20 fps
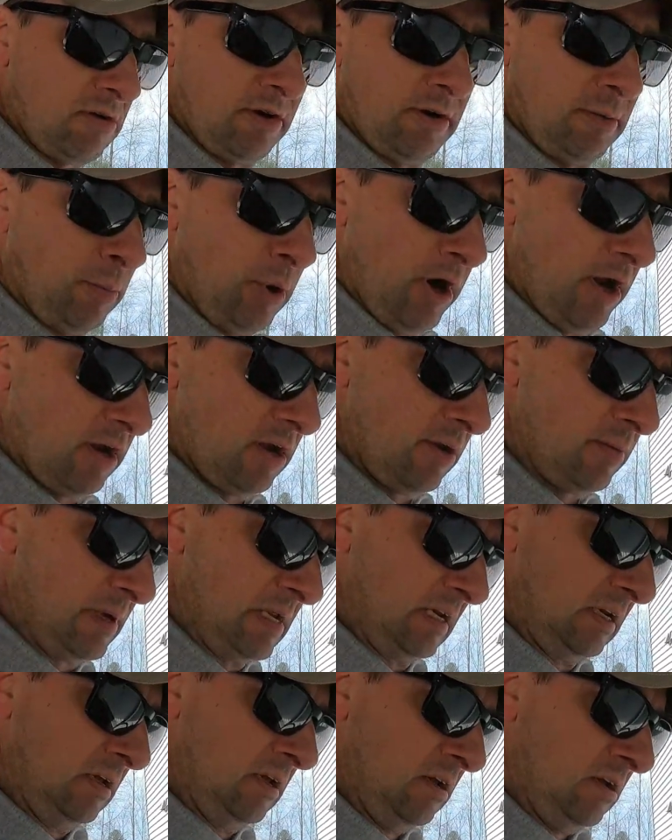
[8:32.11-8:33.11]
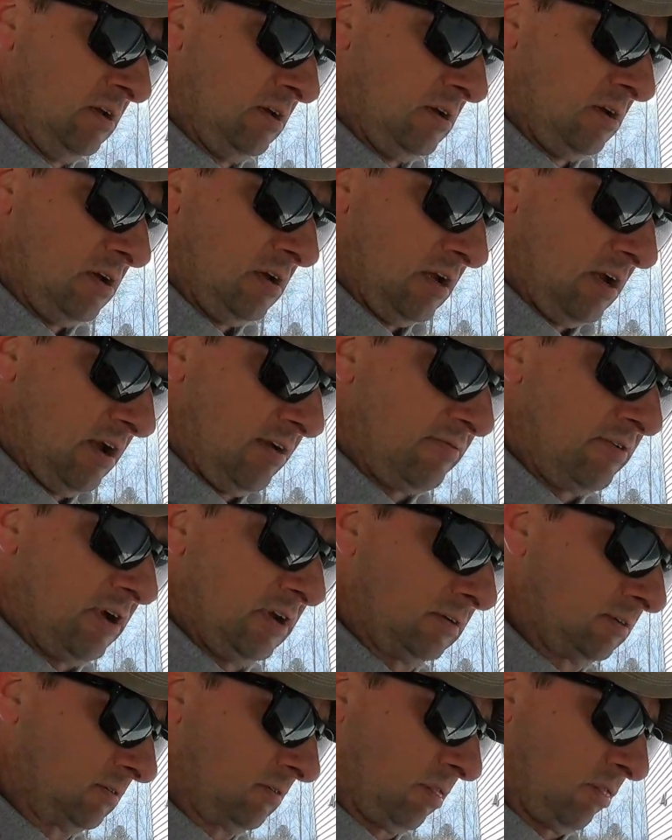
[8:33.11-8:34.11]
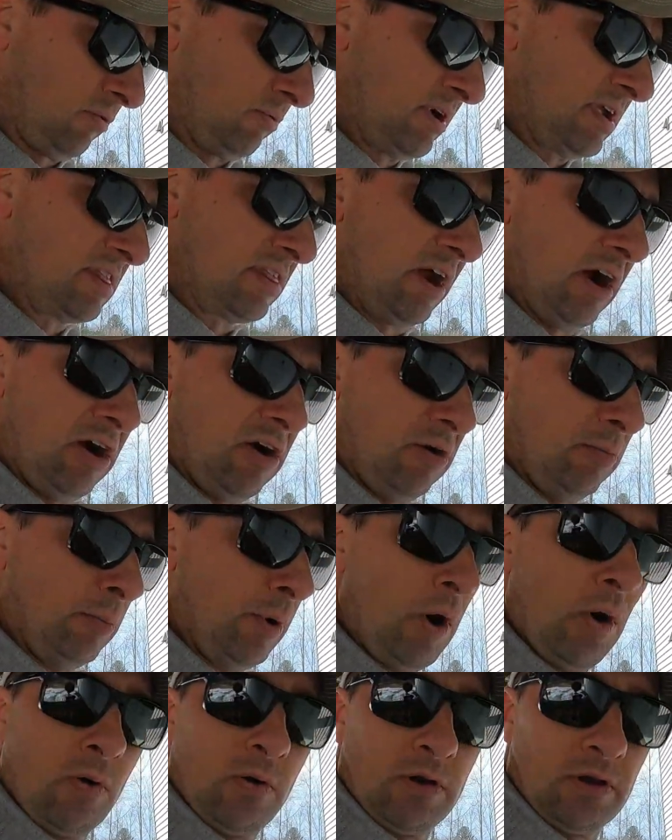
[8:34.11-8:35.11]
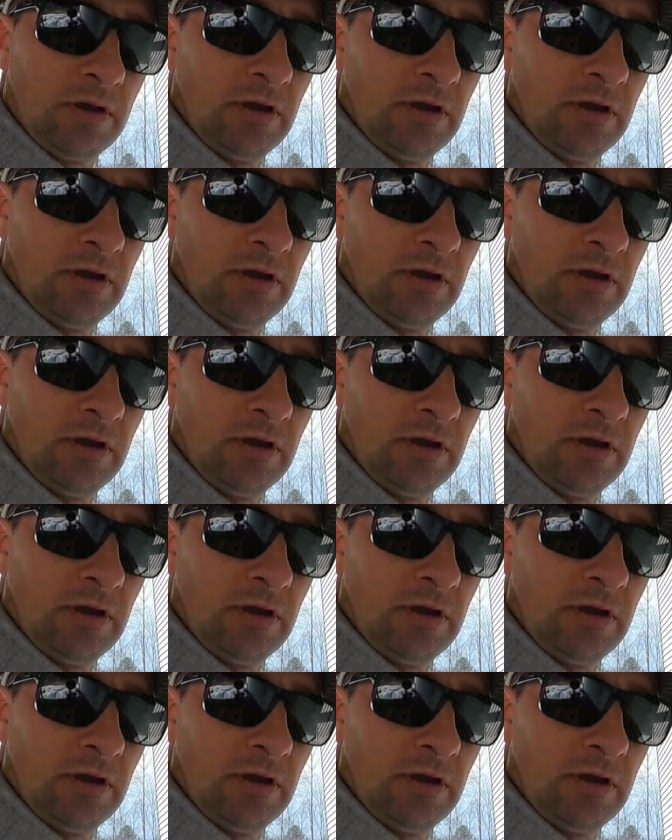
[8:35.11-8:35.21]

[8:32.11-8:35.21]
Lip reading: going to break. I mean, I've got 3 that aren't broke,